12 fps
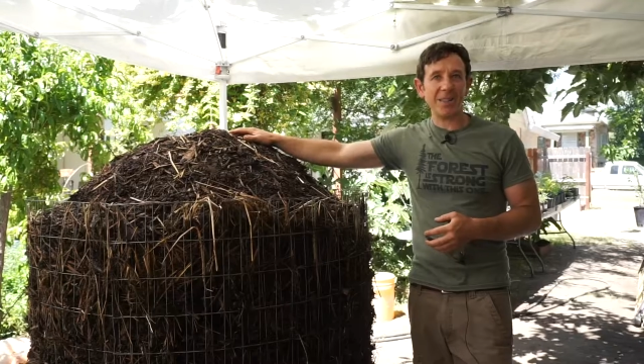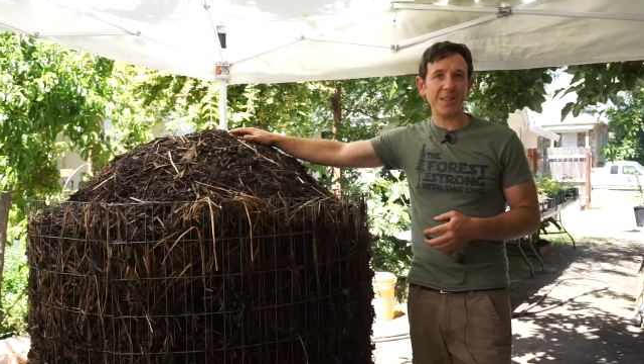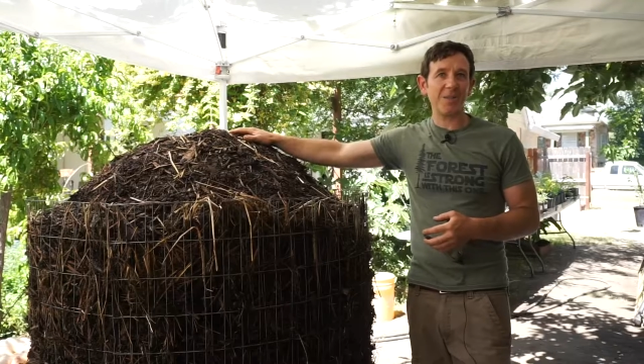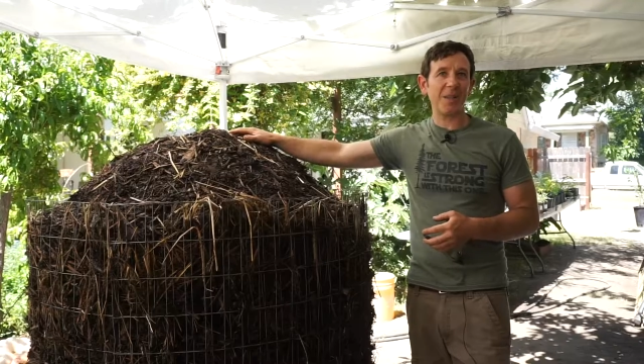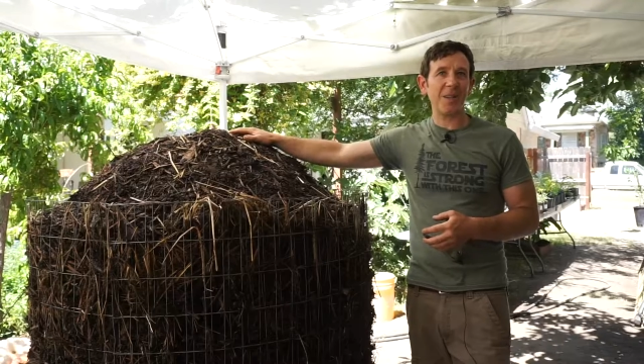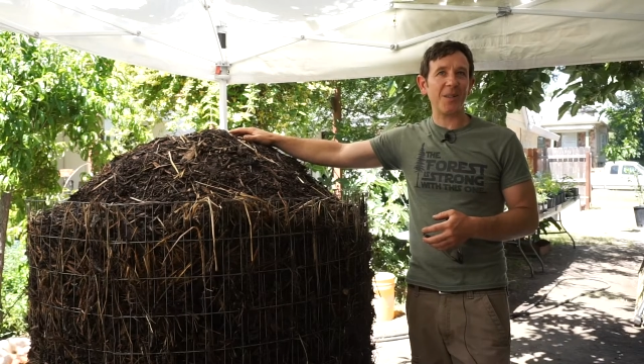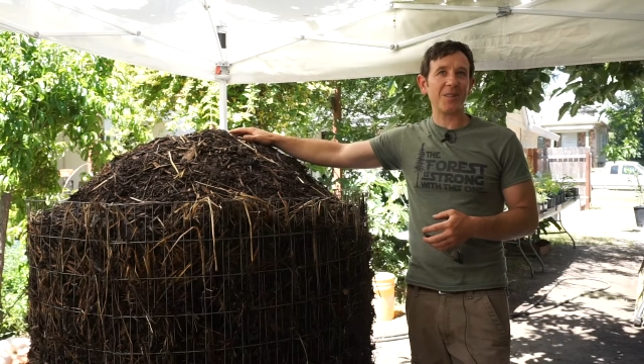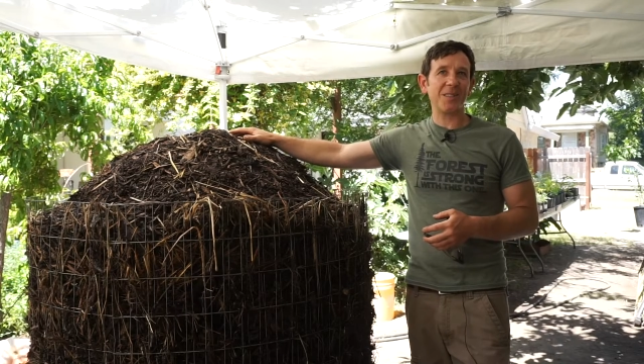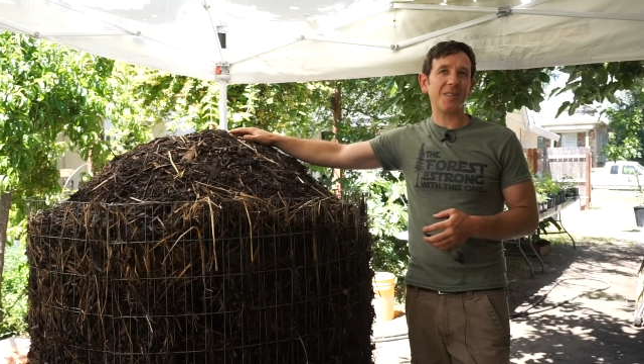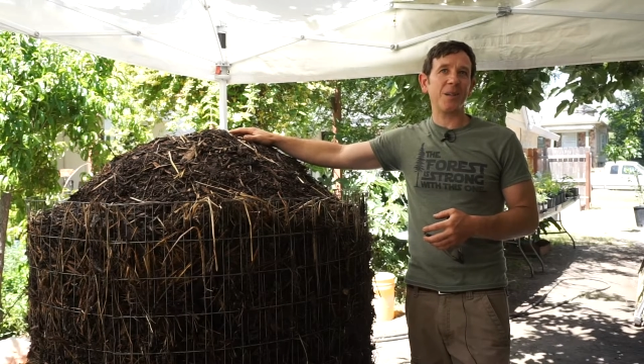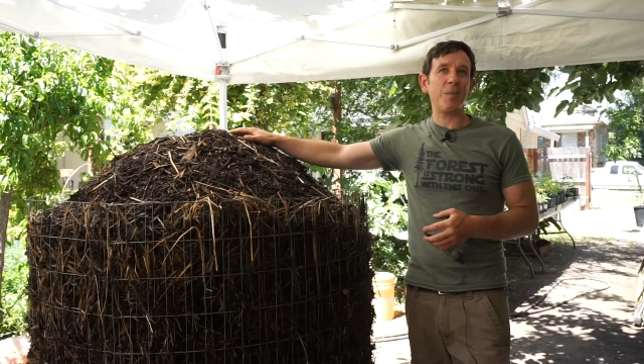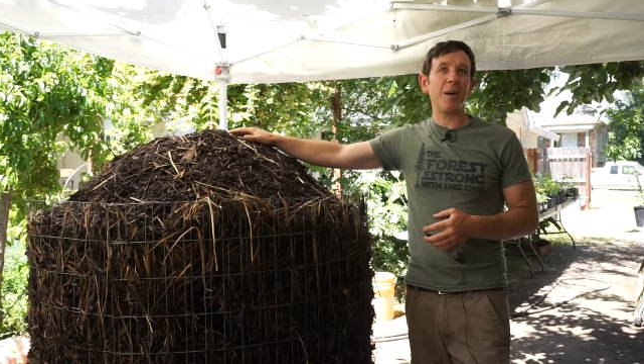or something goes
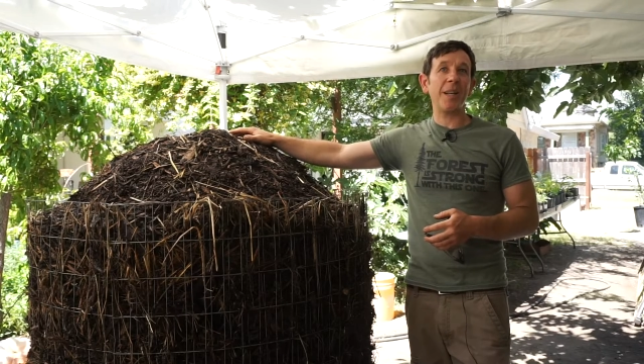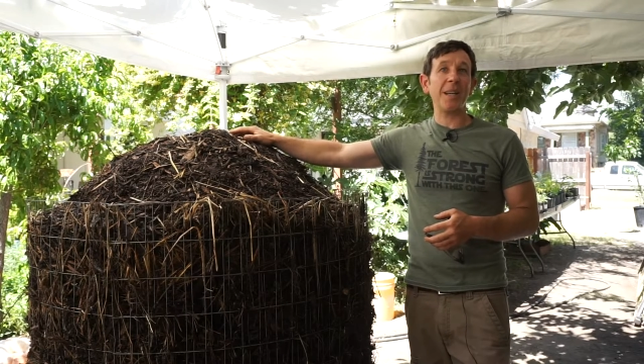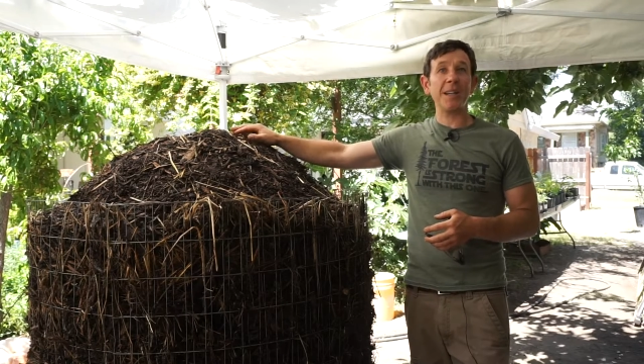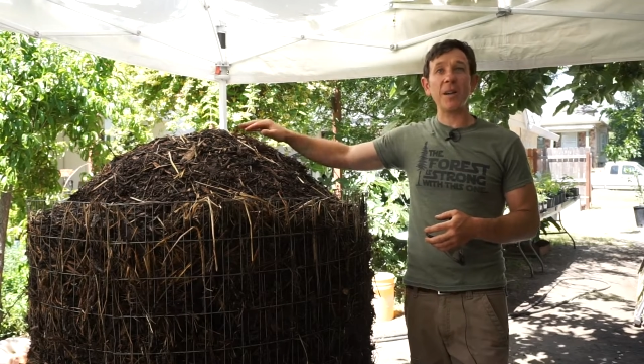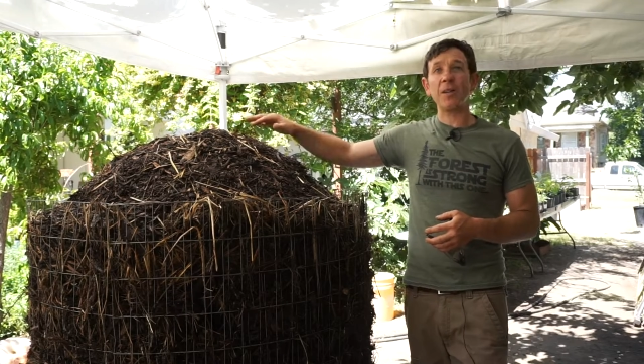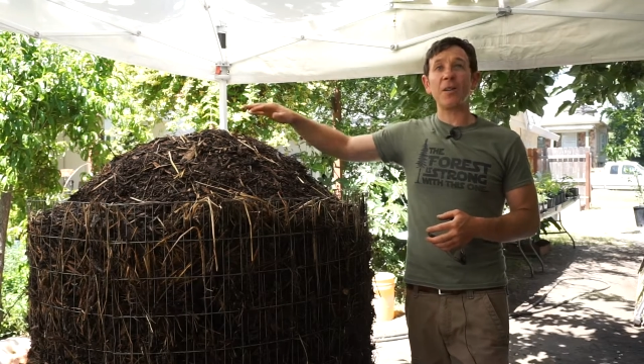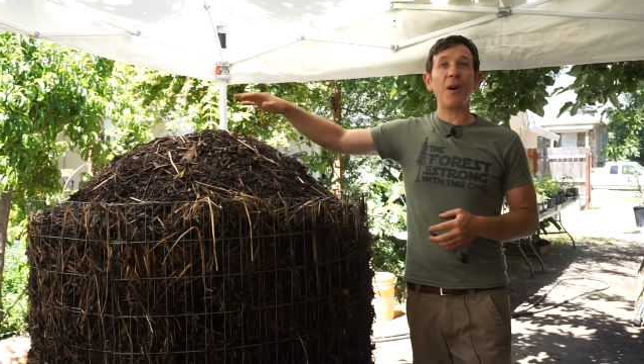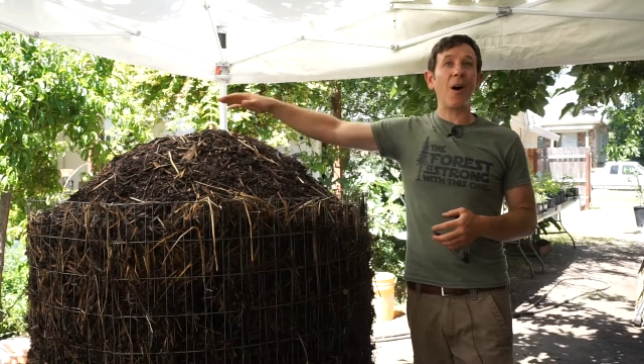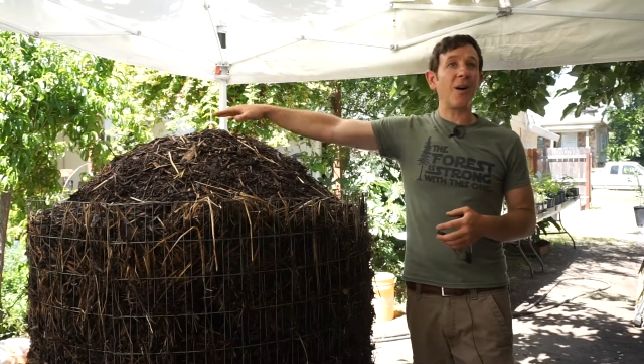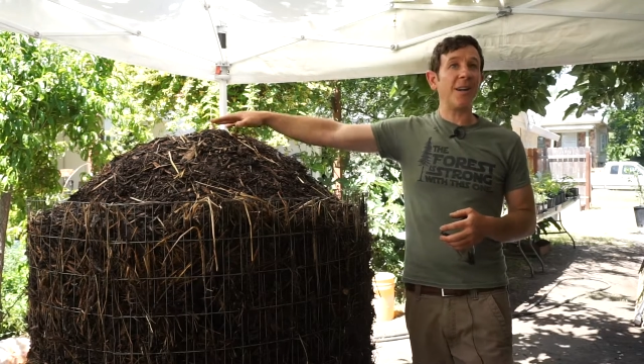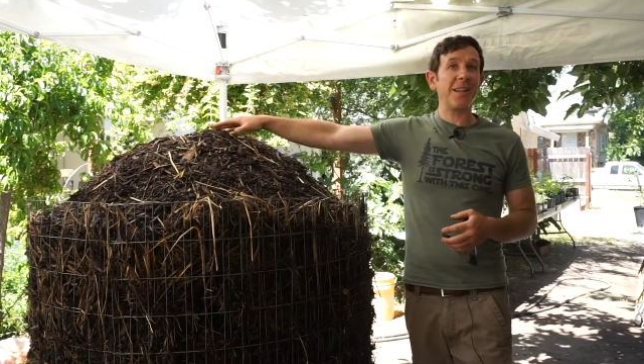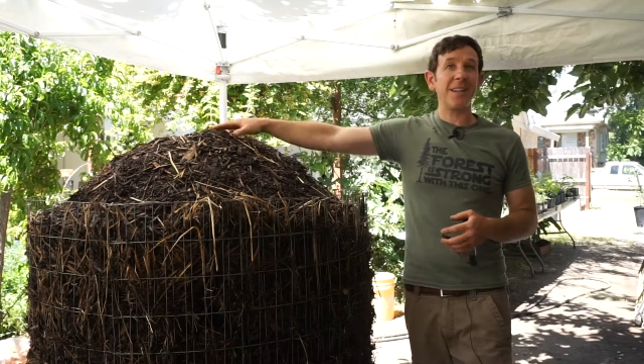to somebody, another
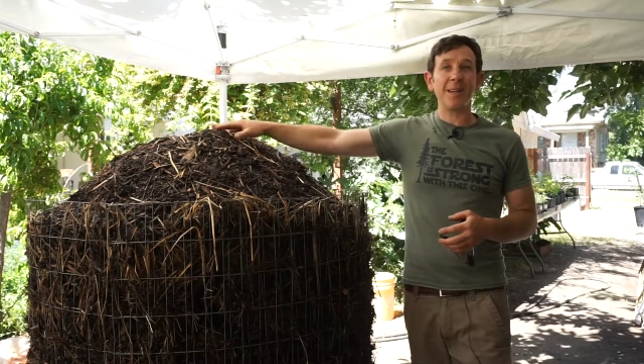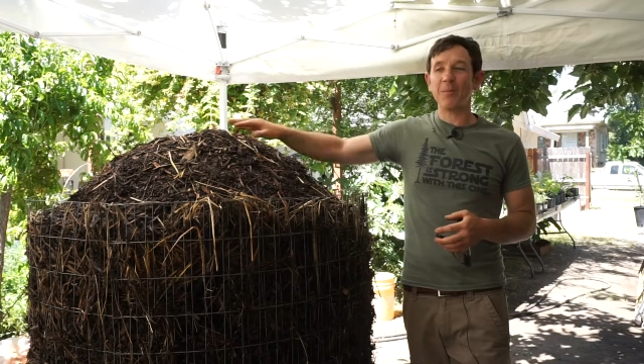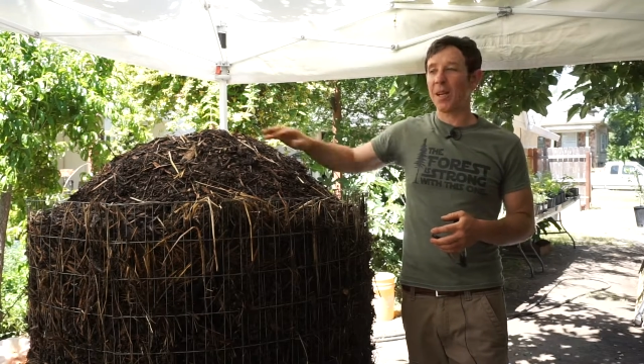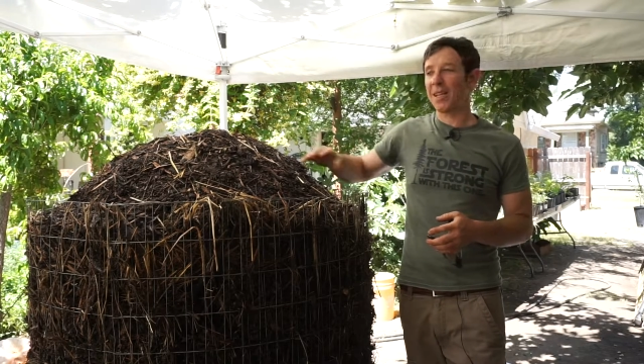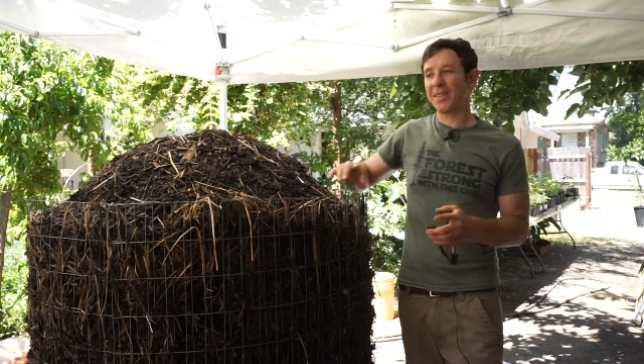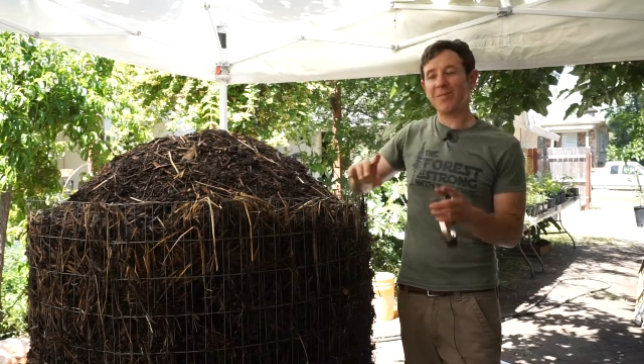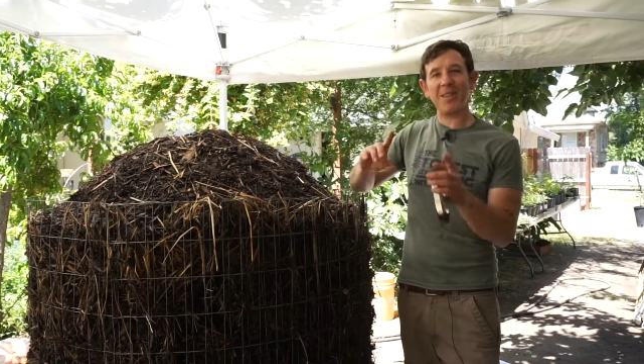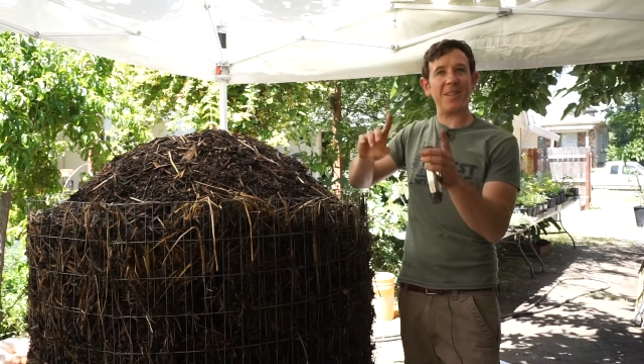garden, I'm like,